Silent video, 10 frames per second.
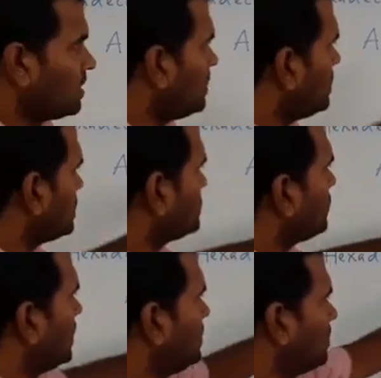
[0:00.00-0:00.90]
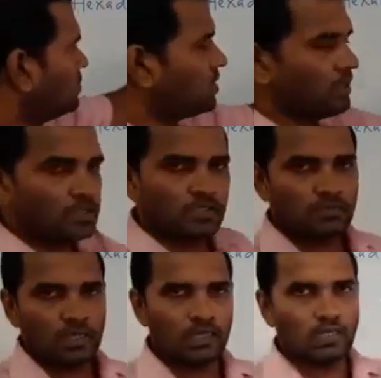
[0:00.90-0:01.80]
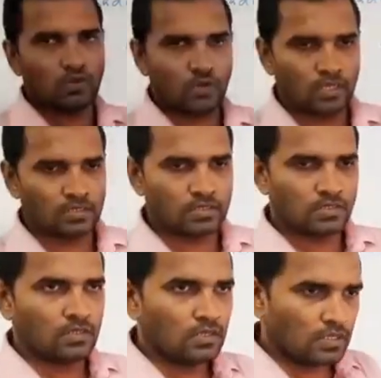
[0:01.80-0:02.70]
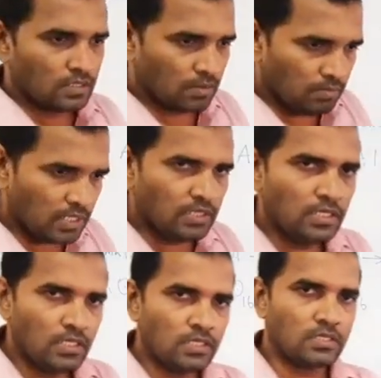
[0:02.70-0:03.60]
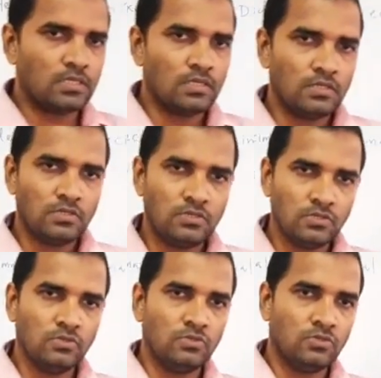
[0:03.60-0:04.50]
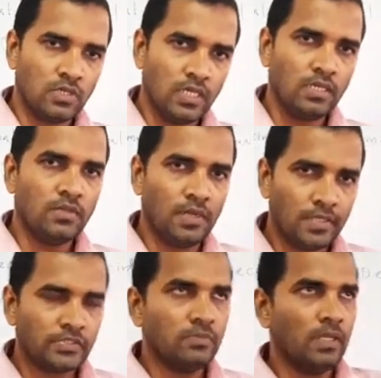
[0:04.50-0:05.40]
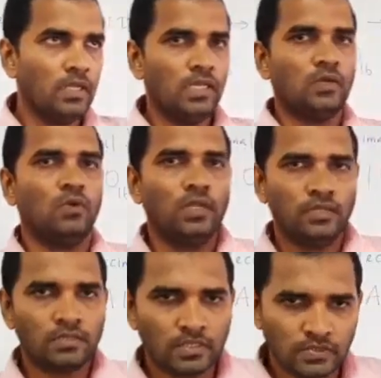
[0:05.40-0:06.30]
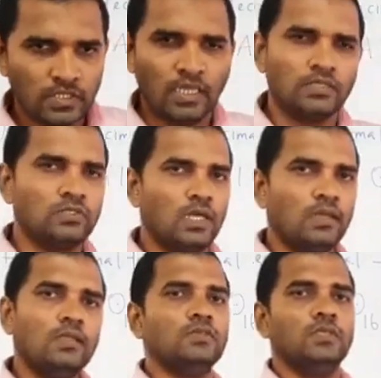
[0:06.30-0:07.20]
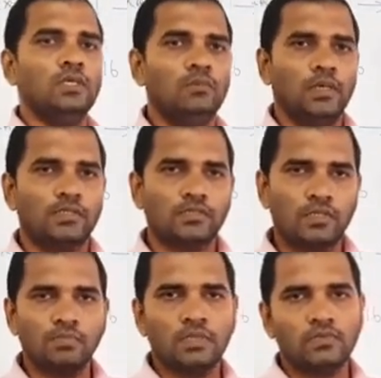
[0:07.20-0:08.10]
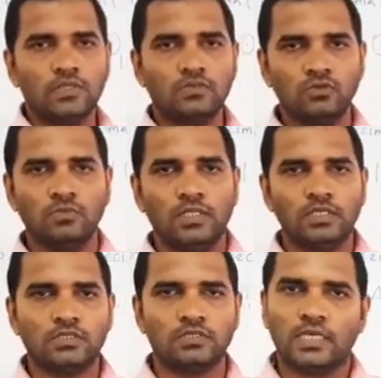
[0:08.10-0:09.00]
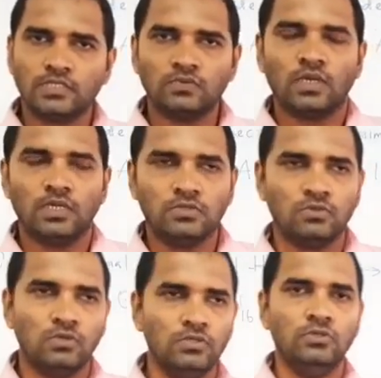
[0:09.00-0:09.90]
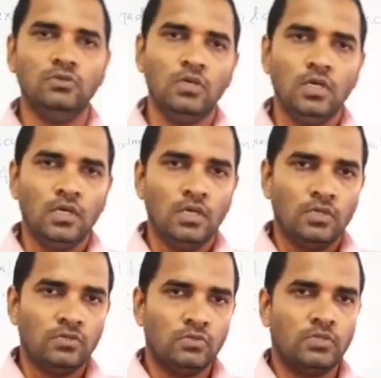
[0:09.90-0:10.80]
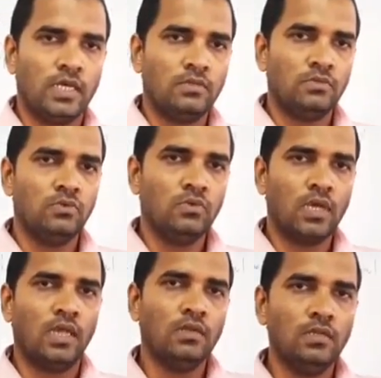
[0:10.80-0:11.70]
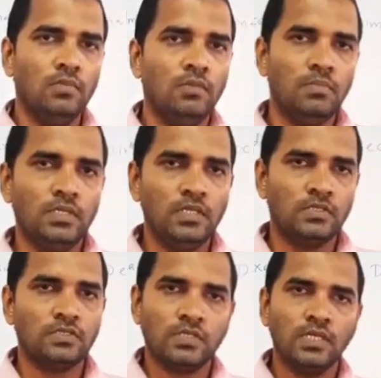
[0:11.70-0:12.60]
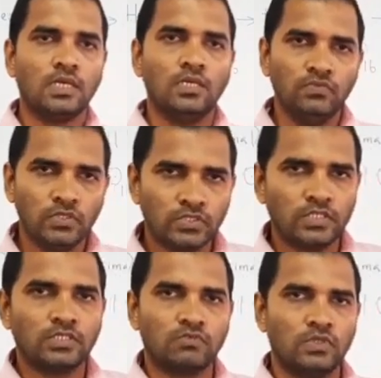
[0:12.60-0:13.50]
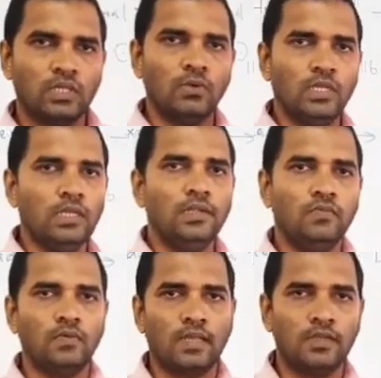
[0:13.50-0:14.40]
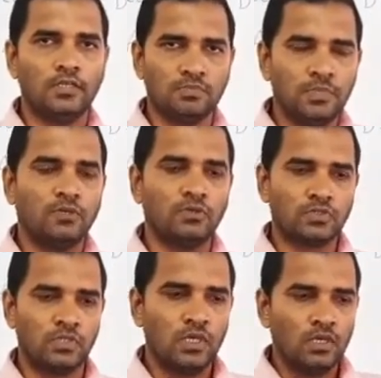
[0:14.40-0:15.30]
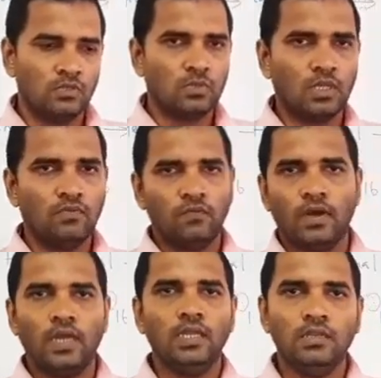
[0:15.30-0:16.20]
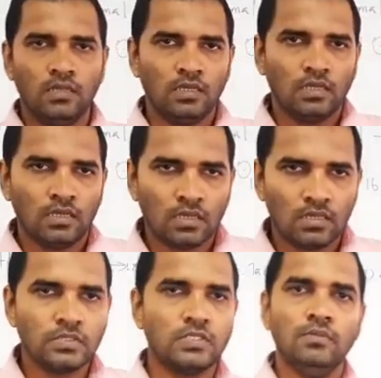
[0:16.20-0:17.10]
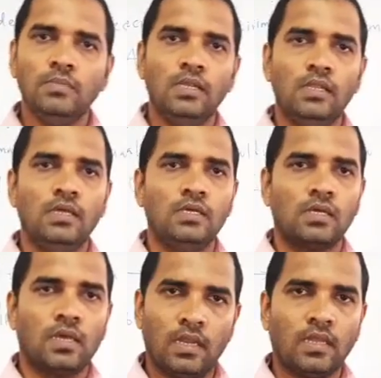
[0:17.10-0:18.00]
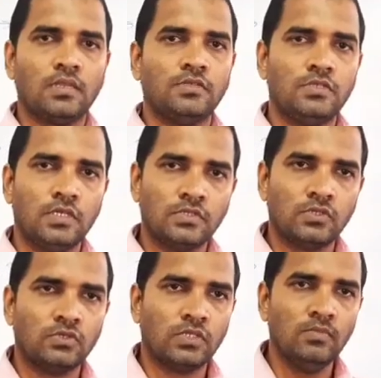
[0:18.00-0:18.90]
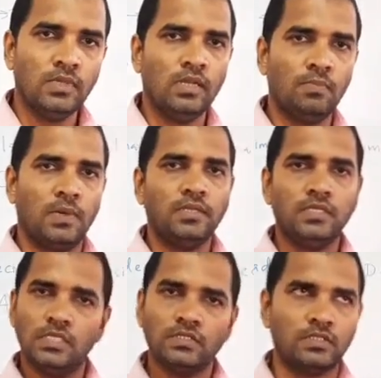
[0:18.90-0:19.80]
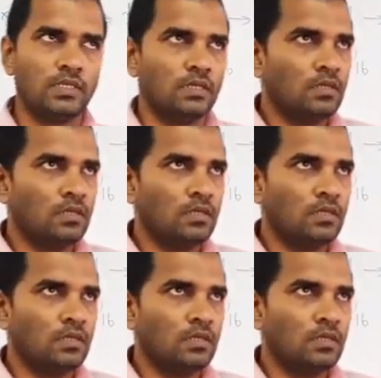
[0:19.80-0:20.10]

Let's find out the decimal equivalent. The method to get the decimal equivalent is exactly same as the previous two methods. That's why I told you that you can remember these three conversions without any difficulties because you can find similar characteristics or similar patterns there.